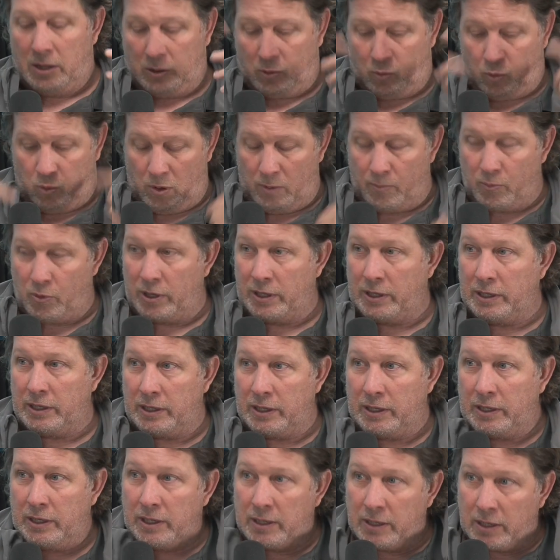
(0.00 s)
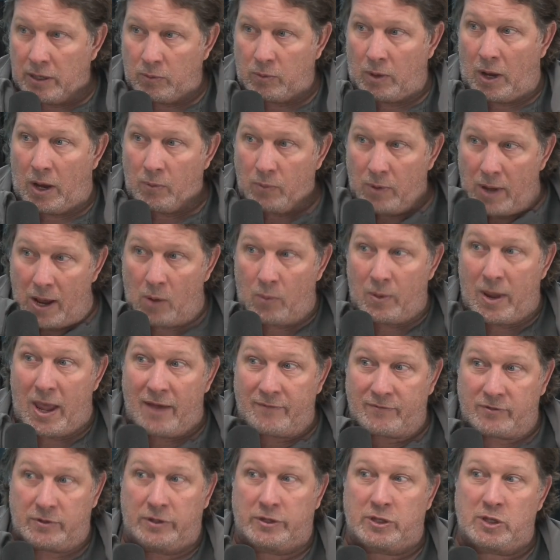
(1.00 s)
like we're bringing it in, and now we
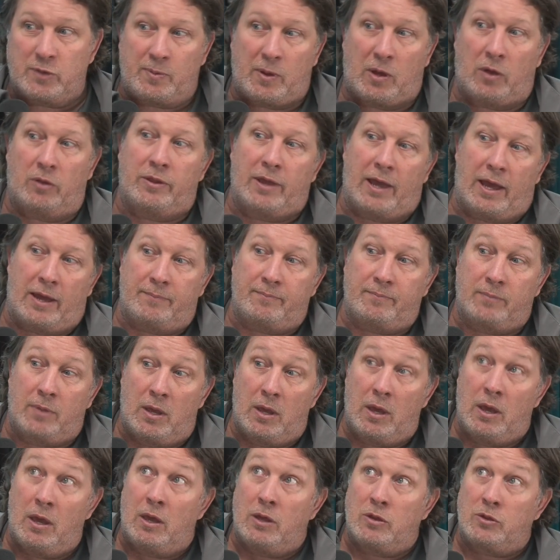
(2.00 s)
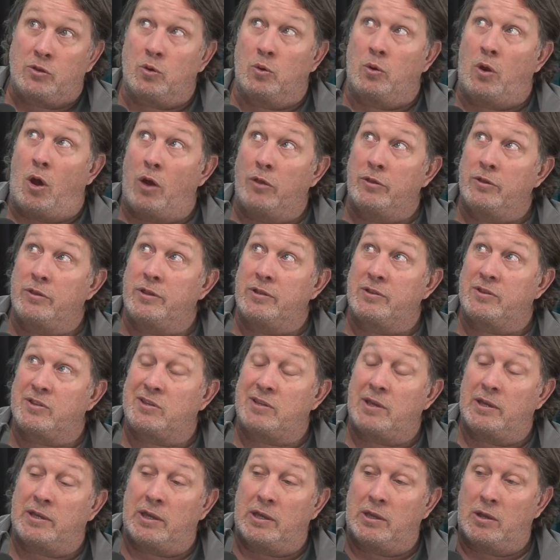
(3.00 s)
have to expel that. So other than
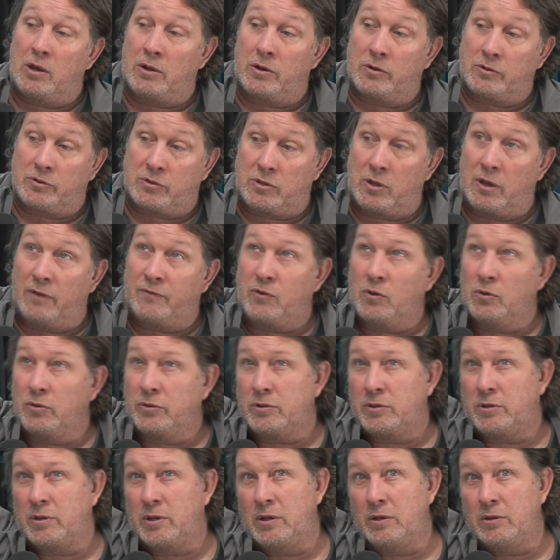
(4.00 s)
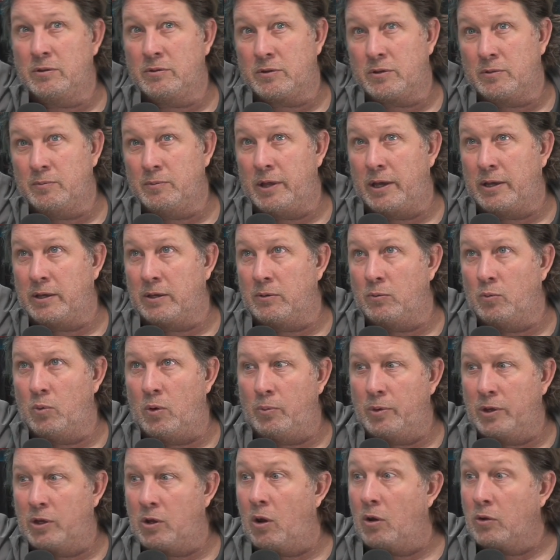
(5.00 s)
sticking on our stuff, you'll see some like
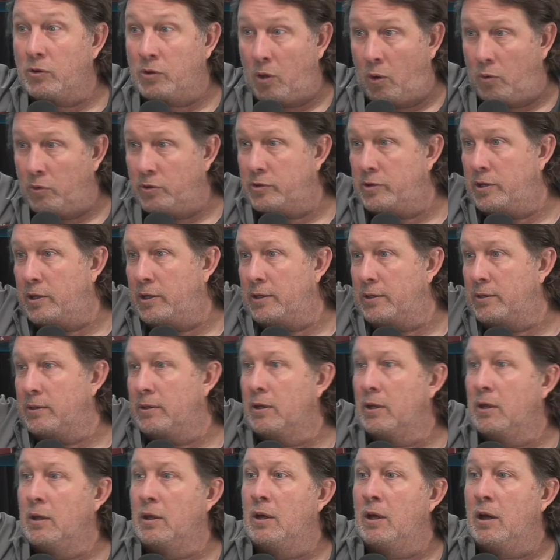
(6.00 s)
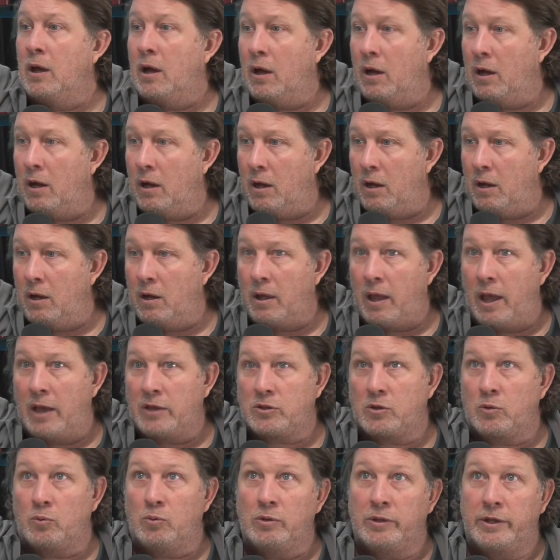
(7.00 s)
what we call ghosting
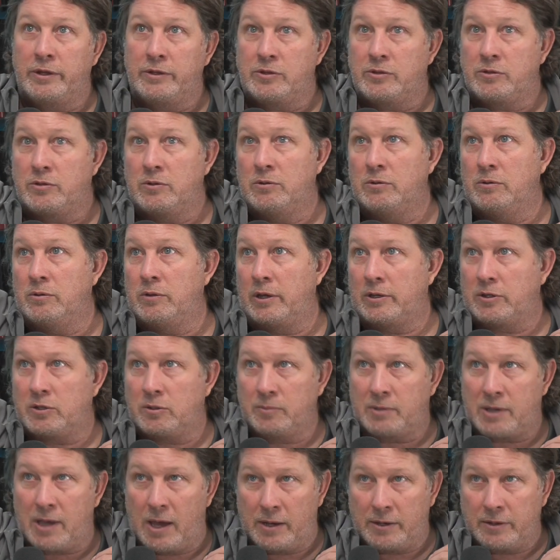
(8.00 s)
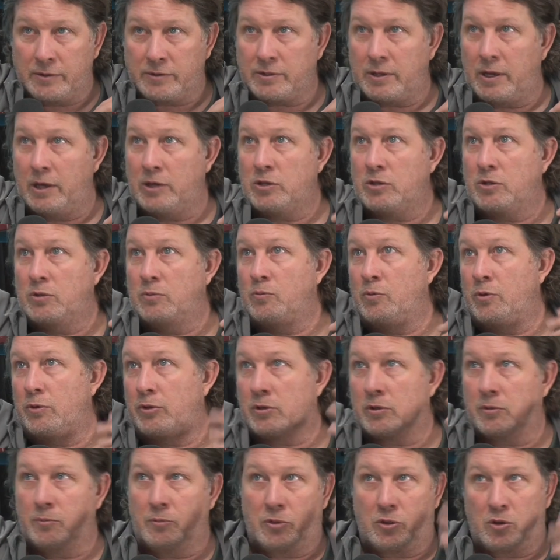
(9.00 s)
as it relates to like some condensation with
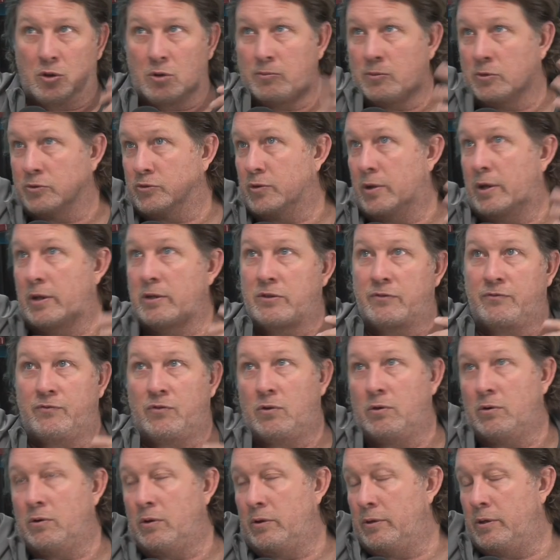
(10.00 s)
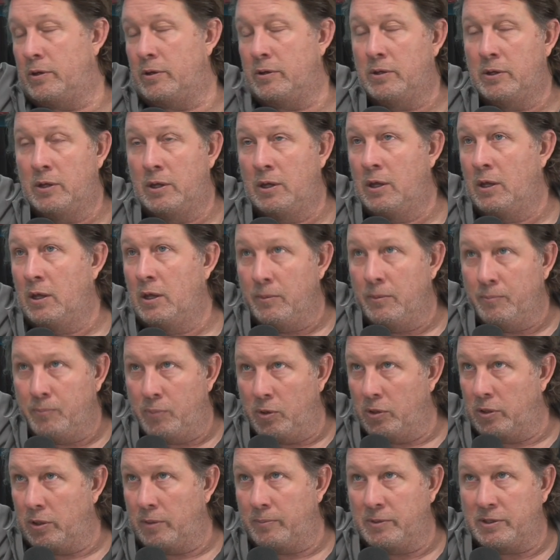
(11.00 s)
some thermal transfer on the
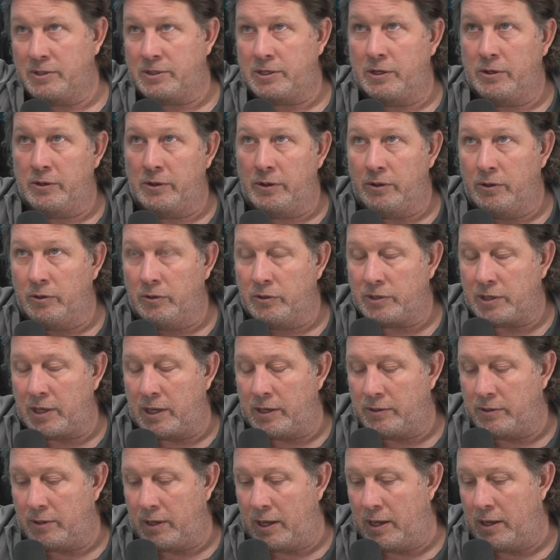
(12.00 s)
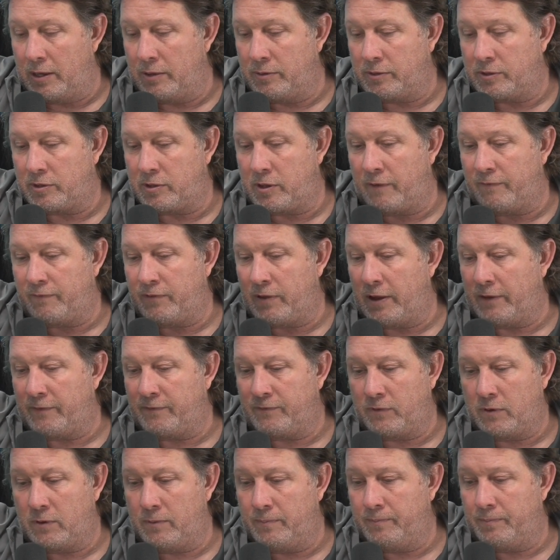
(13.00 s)
building materials and stuff like
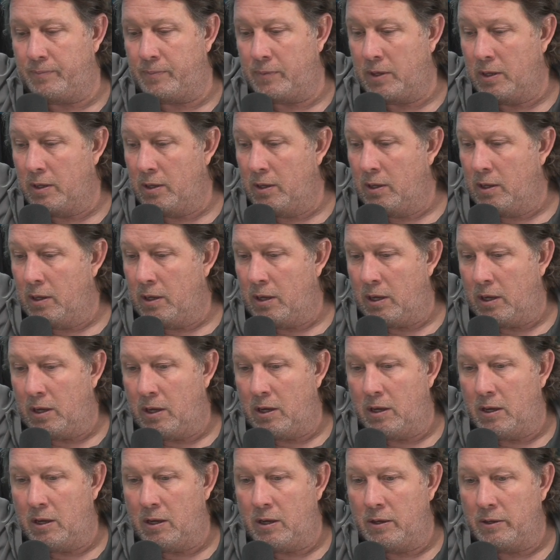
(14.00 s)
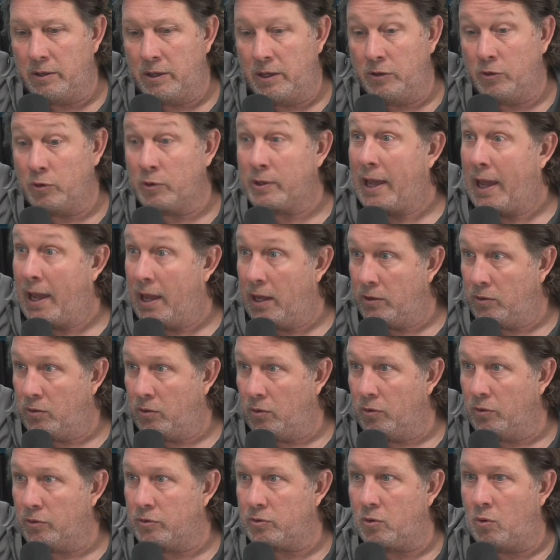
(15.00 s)
from either
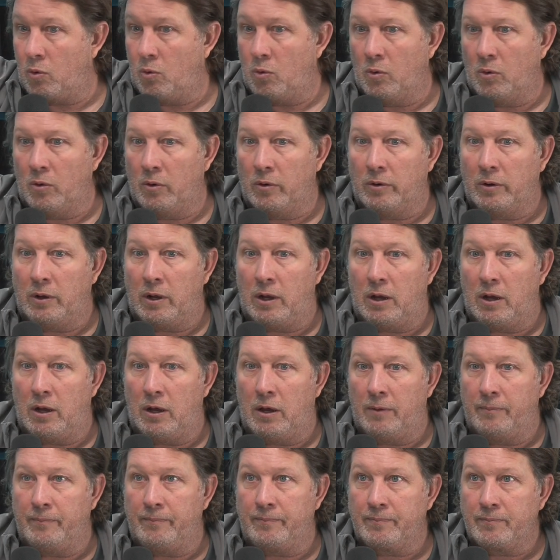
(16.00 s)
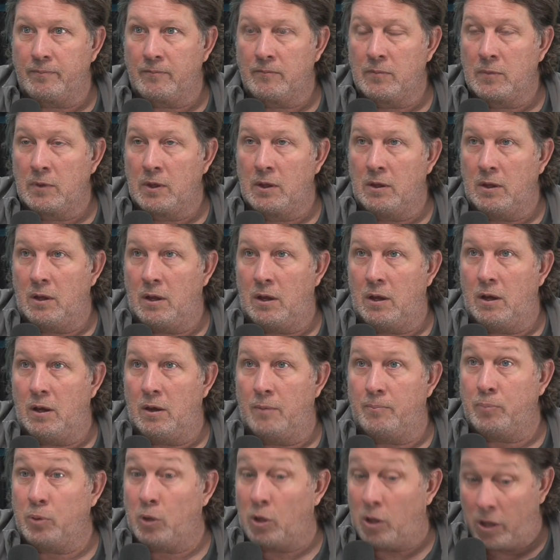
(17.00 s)
candles or
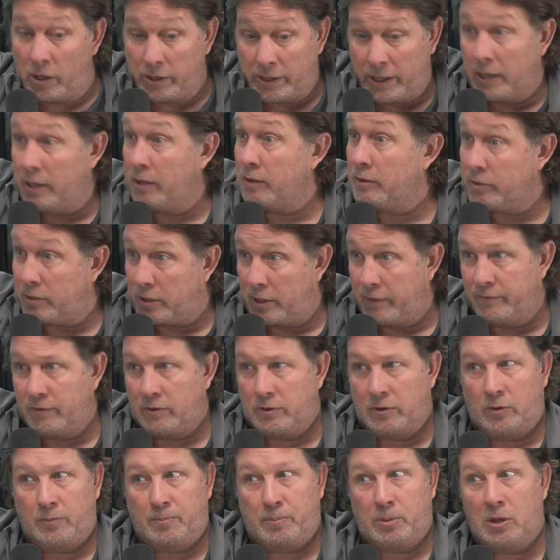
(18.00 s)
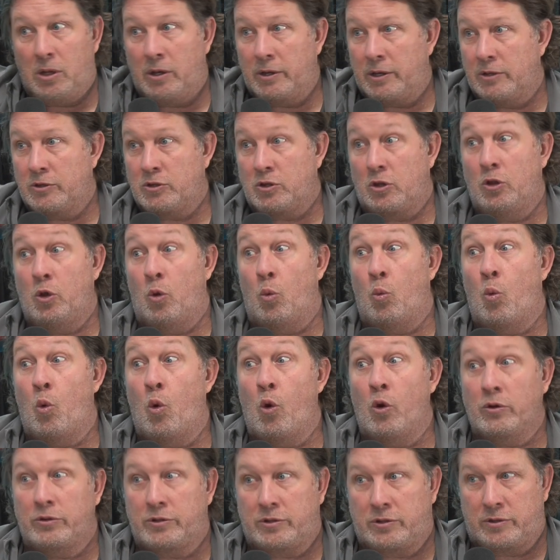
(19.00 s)
plug-ins. Even the plug-ins are the
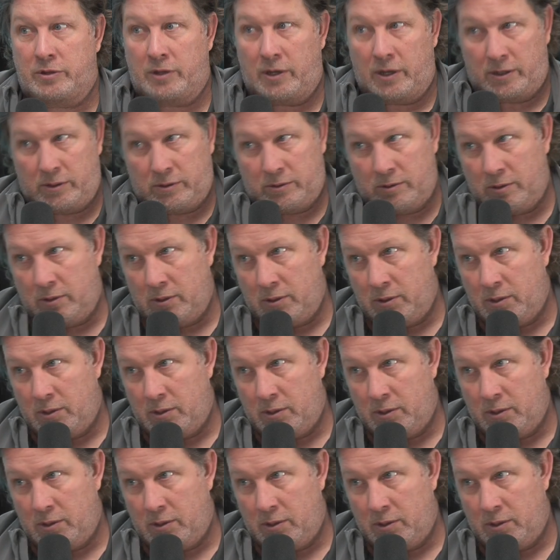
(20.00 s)
worst thing.